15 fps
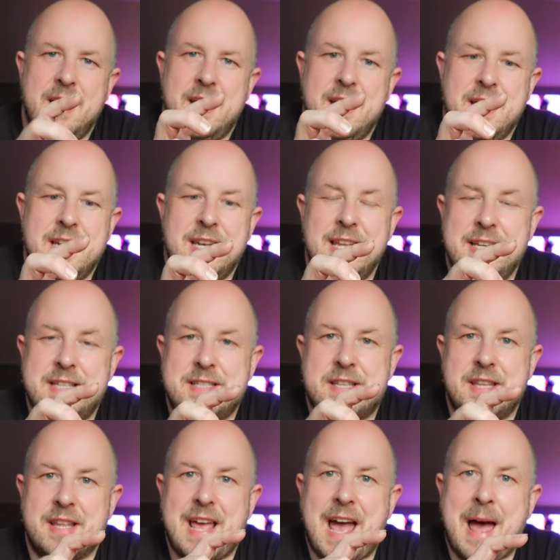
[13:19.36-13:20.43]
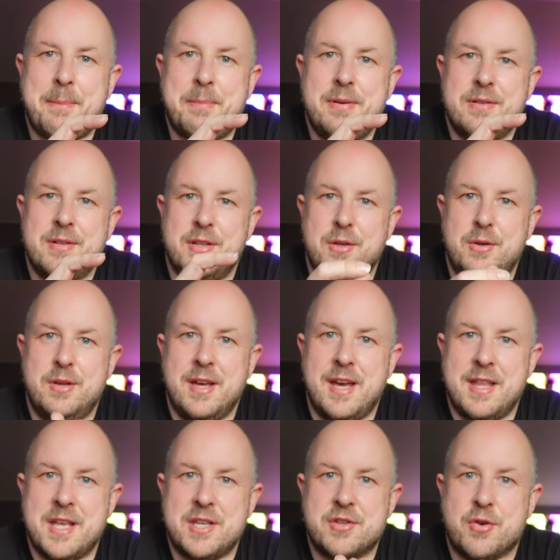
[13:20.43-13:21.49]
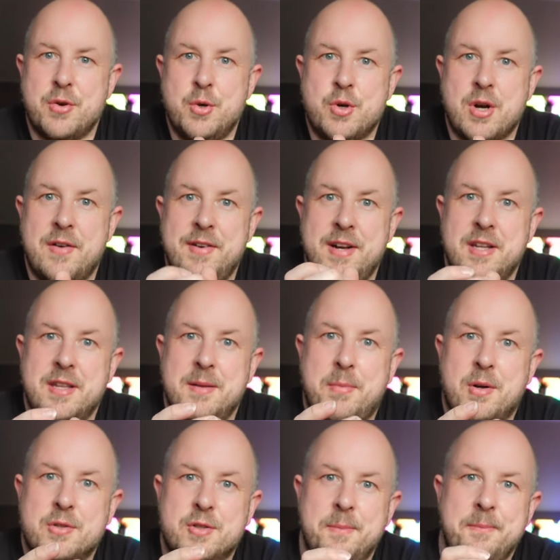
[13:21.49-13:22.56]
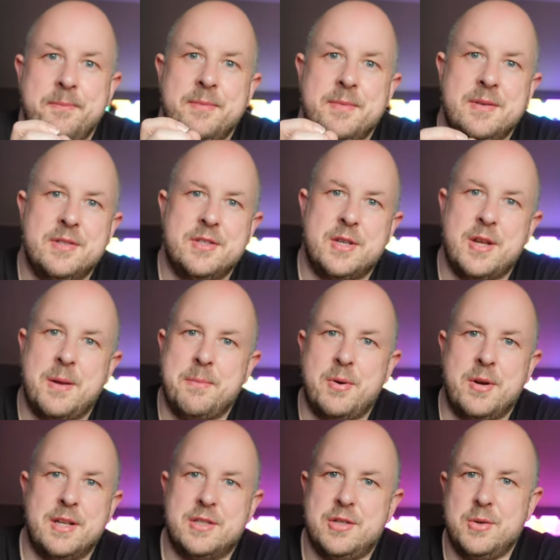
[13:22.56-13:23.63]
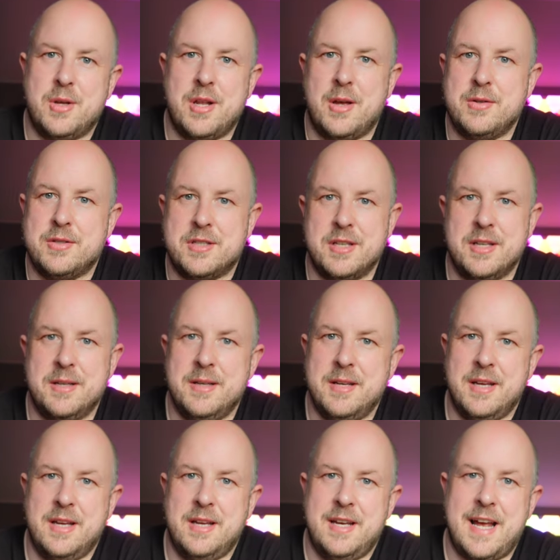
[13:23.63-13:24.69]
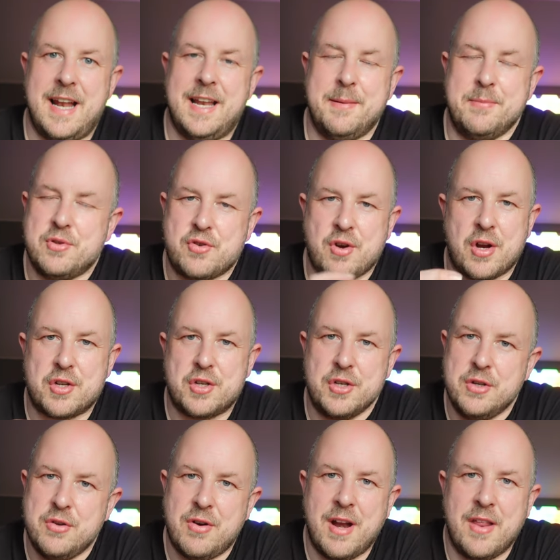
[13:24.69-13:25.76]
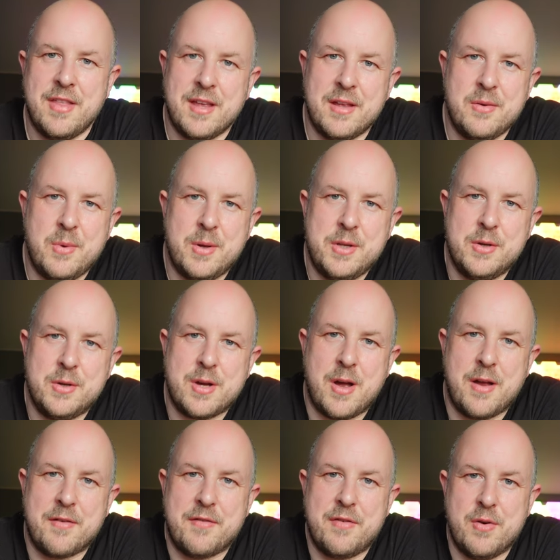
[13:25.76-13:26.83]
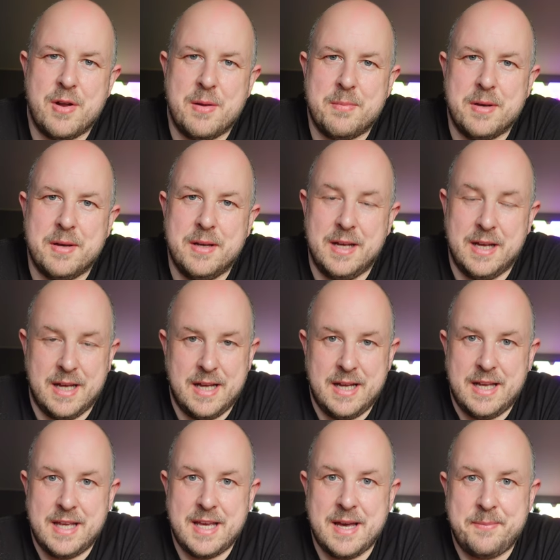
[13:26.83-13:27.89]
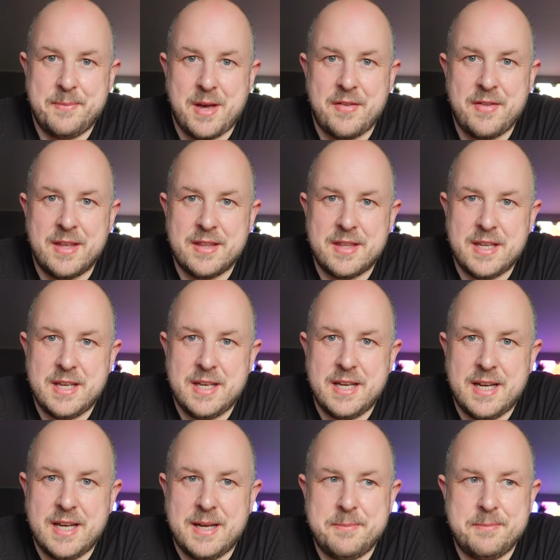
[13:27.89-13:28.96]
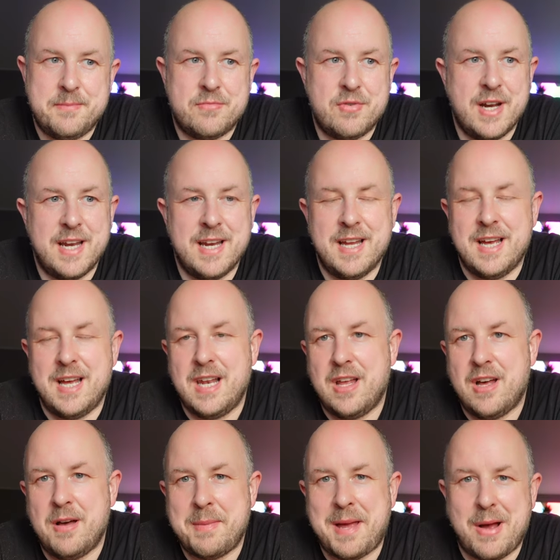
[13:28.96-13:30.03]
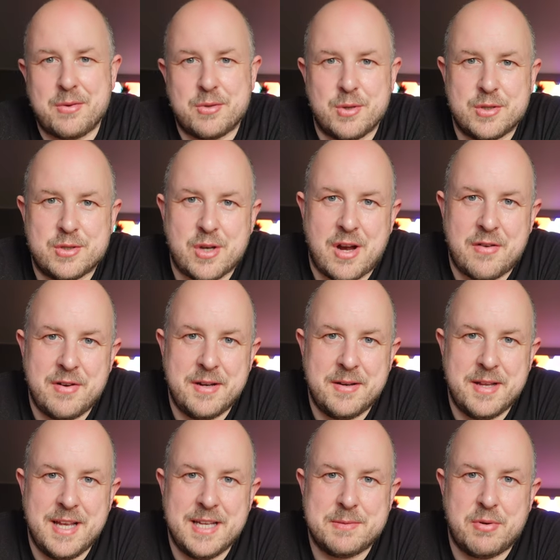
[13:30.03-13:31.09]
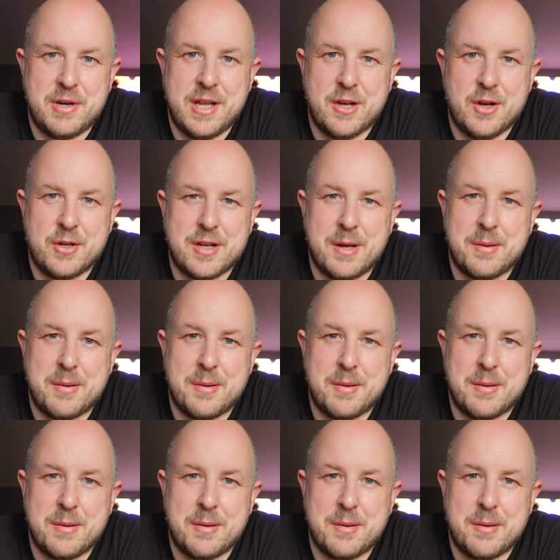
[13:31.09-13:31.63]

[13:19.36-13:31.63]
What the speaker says: at least the gap that you can get that screwdriver in on the bottom, so don't put it too close to any obstruction or anything when you're going through it. But yeah, I think the Ring Alarm Outdoor Siren is pretty good.